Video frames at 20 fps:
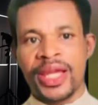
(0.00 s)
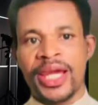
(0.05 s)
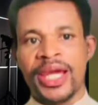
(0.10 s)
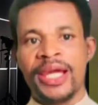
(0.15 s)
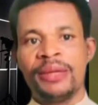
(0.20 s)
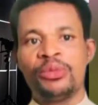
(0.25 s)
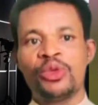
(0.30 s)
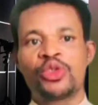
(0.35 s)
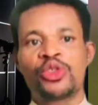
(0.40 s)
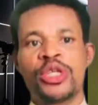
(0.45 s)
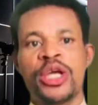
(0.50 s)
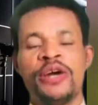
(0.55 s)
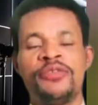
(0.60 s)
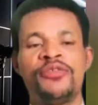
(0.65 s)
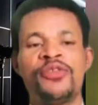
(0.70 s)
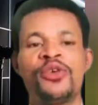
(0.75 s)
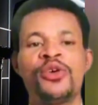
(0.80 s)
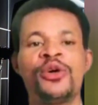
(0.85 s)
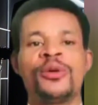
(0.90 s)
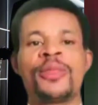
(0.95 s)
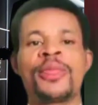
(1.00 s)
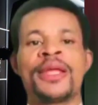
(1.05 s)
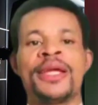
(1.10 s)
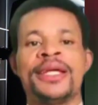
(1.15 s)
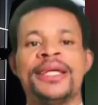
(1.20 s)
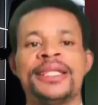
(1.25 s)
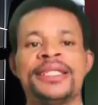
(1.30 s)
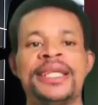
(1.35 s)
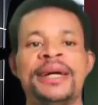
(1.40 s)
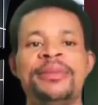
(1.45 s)
And you are going to
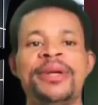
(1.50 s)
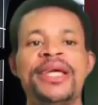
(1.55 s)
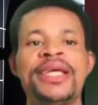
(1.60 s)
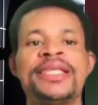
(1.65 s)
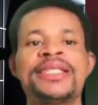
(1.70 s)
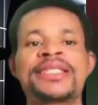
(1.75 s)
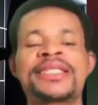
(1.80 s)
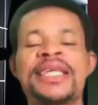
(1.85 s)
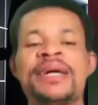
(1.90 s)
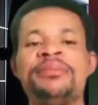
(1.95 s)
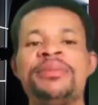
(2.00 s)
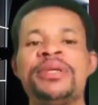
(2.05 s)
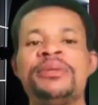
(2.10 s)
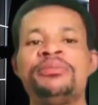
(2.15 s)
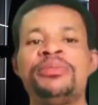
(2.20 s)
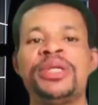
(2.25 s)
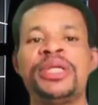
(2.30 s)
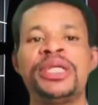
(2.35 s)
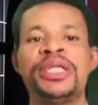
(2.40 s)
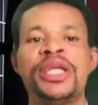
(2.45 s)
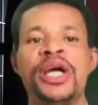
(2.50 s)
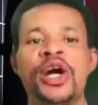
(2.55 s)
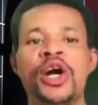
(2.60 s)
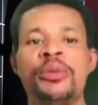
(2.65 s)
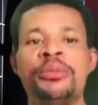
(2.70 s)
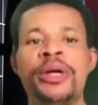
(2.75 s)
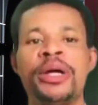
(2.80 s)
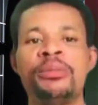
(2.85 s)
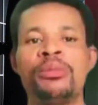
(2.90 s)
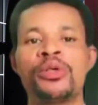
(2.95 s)
have players,
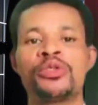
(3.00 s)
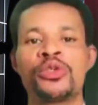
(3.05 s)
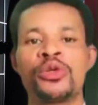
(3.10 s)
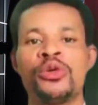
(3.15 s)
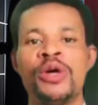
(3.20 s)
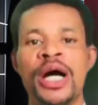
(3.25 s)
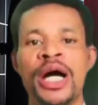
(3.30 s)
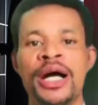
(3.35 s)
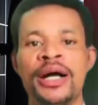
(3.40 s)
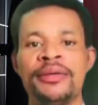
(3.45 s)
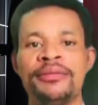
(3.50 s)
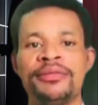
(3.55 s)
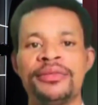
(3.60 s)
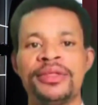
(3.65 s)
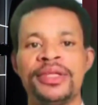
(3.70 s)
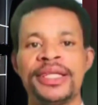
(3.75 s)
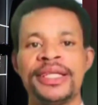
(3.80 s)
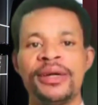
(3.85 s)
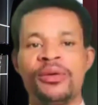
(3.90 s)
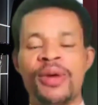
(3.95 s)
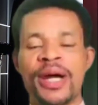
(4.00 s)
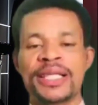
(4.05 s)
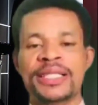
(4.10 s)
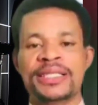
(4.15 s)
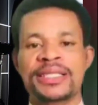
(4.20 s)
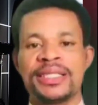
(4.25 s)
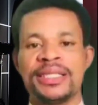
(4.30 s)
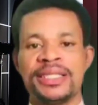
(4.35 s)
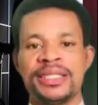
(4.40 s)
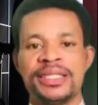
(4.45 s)
large platform for players
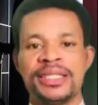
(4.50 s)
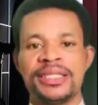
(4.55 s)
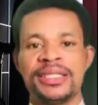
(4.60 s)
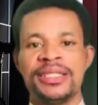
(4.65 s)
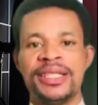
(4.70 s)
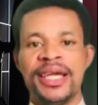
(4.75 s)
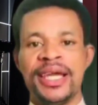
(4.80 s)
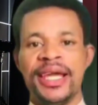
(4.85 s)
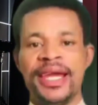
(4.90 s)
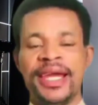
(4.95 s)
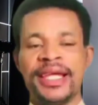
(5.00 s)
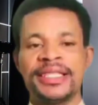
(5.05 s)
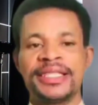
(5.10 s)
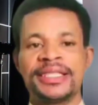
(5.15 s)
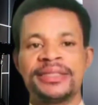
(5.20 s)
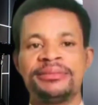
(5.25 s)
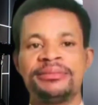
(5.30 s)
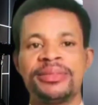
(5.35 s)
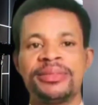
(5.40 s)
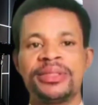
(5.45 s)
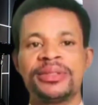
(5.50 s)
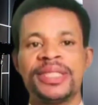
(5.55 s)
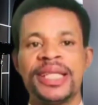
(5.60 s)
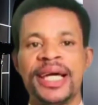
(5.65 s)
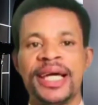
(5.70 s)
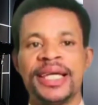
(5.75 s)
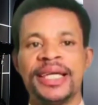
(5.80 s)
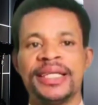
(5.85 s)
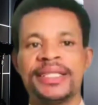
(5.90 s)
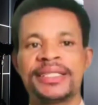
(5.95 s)
to exhibit
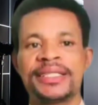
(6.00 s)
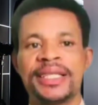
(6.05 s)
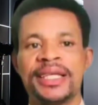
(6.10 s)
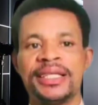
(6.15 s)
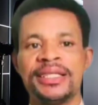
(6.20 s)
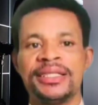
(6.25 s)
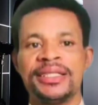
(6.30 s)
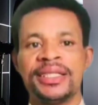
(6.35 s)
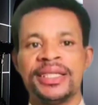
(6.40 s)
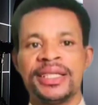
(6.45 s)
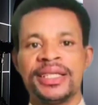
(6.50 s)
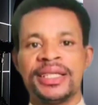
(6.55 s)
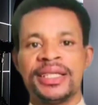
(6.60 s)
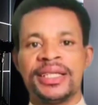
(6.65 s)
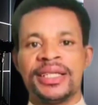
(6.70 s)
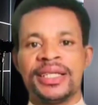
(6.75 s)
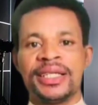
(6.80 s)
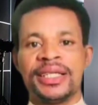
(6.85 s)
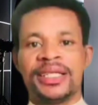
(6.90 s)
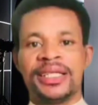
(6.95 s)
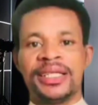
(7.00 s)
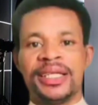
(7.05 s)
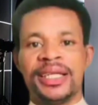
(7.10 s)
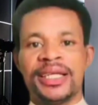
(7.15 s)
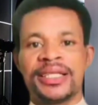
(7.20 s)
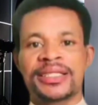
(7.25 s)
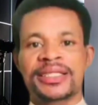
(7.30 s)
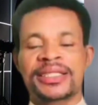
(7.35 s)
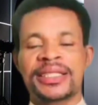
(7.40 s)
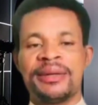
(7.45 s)
their talent. If 4
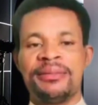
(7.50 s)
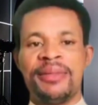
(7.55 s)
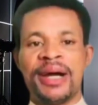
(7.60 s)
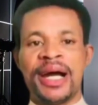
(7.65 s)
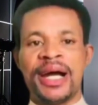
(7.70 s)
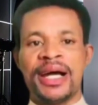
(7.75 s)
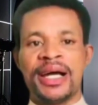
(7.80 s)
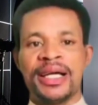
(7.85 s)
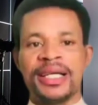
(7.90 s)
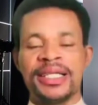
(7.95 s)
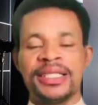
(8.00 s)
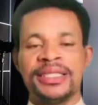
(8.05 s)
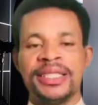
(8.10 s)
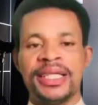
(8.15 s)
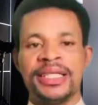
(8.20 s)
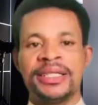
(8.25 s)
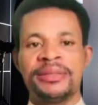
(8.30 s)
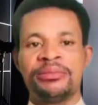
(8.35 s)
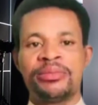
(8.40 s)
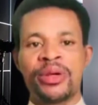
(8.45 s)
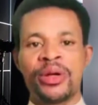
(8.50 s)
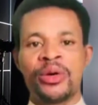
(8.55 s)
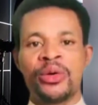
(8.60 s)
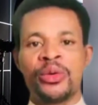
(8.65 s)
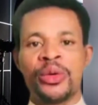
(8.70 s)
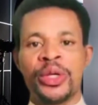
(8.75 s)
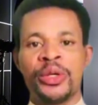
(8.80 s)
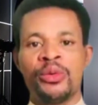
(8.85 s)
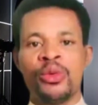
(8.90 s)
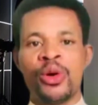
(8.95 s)
clubs are participating,
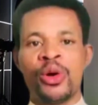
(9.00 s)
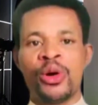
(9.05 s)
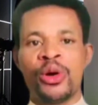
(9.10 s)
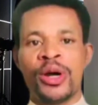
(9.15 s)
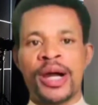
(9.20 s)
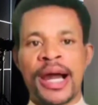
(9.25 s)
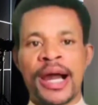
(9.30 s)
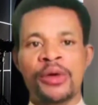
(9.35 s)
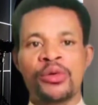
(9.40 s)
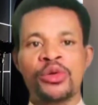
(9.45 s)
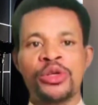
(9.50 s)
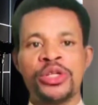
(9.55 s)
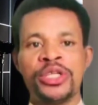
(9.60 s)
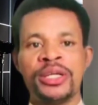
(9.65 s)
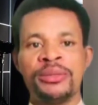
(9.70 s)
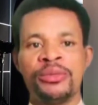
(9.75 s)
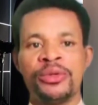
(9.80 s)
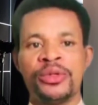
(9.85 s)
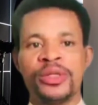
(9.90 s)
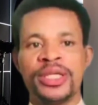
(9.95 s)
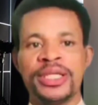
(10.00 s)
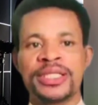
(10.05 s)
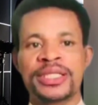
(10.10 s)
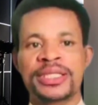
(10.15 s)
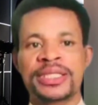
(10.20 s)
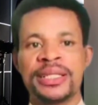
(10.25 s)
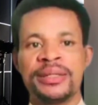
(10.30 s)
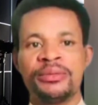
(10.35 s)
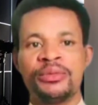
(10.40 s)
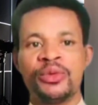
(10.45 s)
it means that if
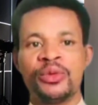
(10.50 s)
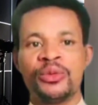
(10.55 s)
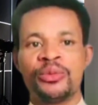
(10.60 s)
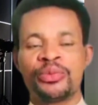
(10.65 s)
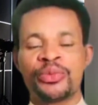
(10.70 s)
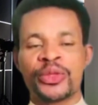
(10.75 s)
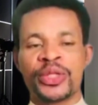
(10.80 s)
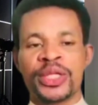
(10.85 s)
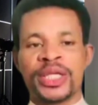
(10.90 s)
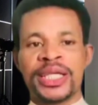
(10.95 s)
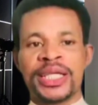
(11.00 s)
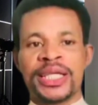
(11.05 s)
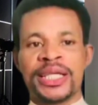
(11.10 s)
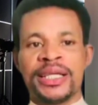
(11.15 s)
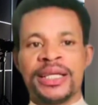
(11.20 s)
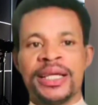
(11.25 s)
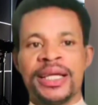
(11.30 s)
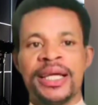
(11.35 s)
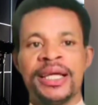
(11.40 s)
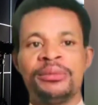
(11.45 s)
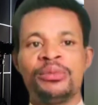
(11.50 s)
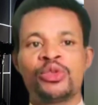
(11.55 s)
each club registers